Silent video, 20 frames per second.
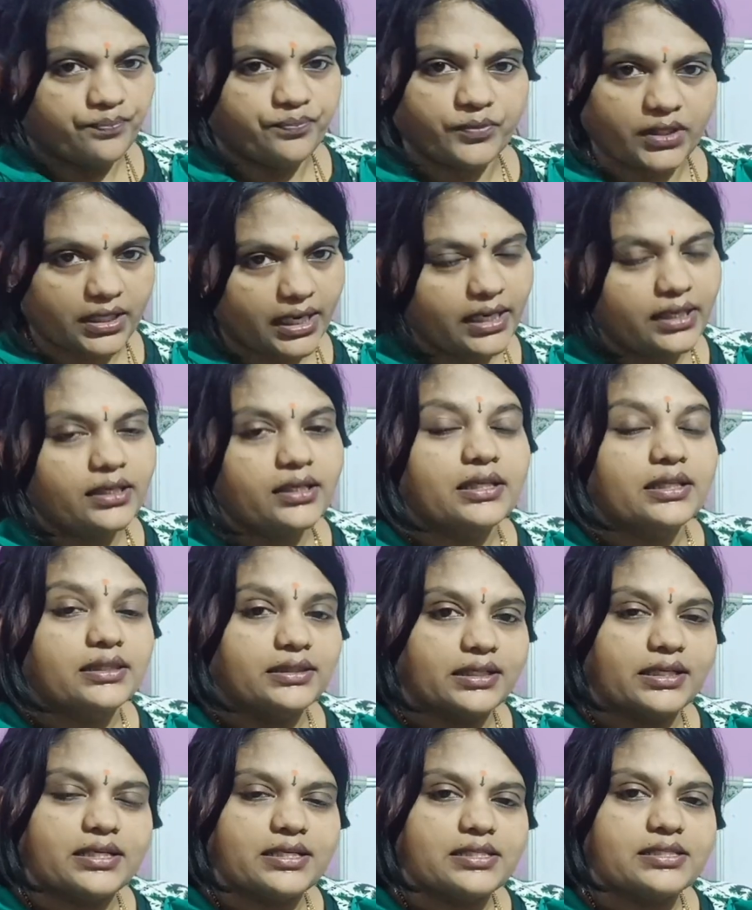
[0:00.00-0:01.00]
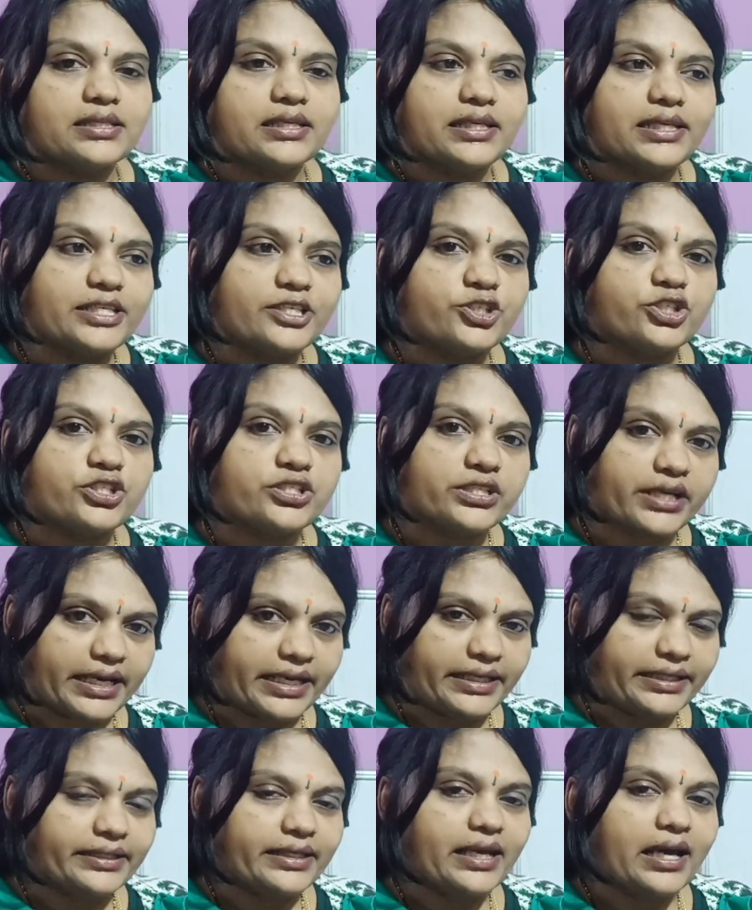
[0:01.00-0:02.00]
Right. Thus each
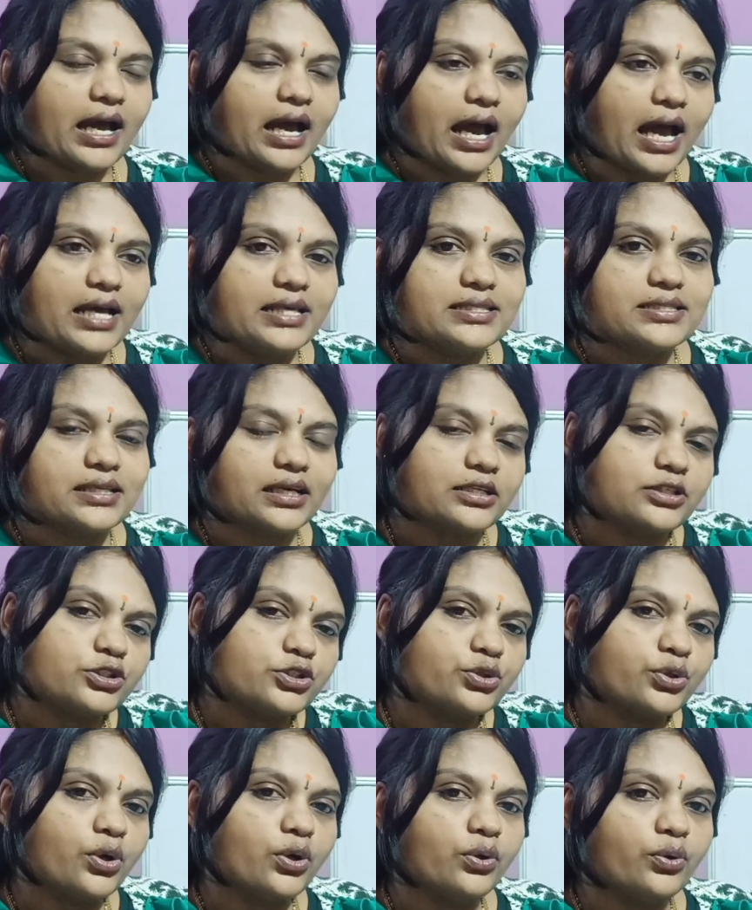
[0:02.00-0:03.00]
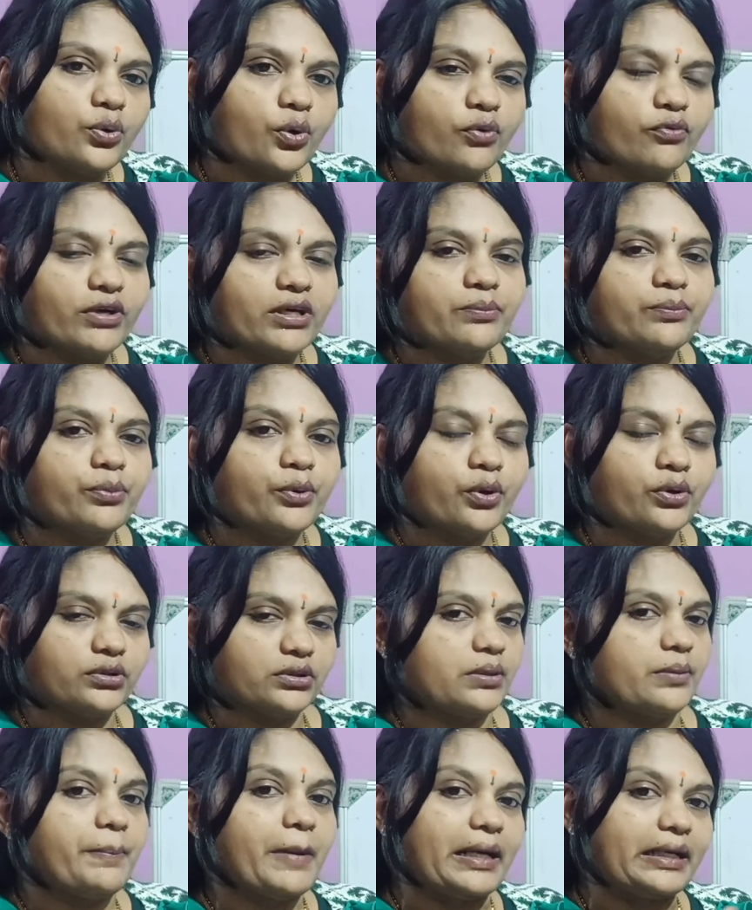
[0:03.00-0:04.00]
trait has control over both
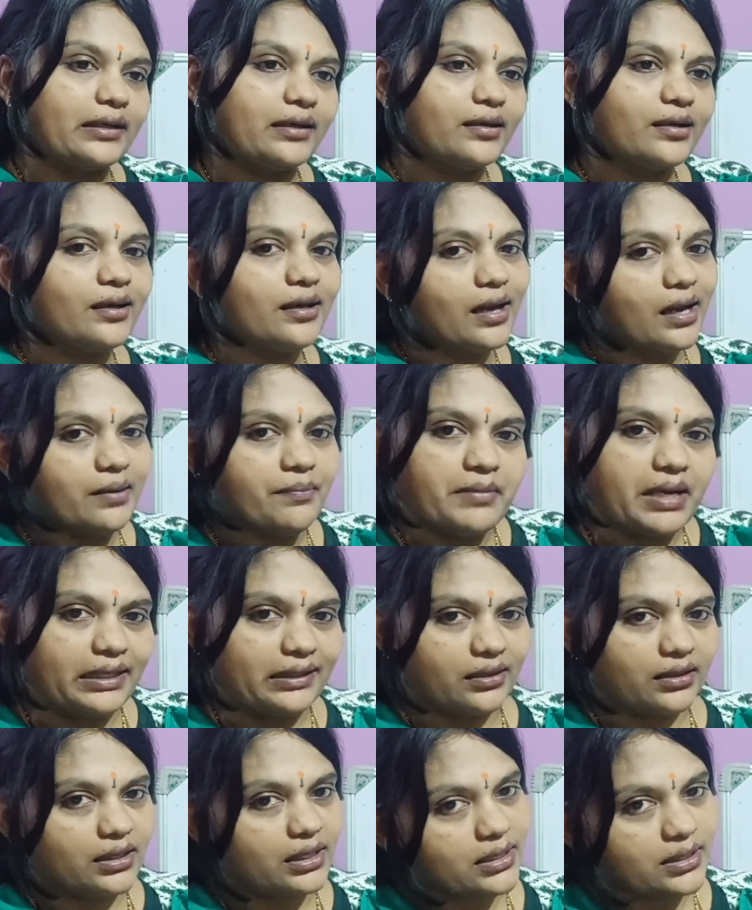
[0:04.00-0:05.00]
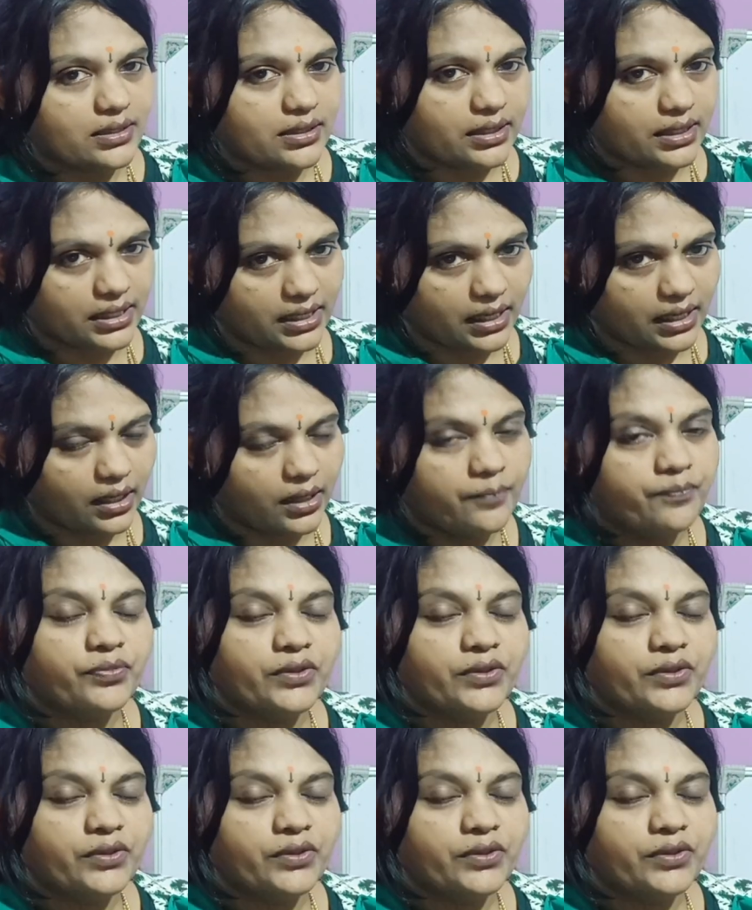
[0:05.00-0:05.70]
paternal and maternal DNA.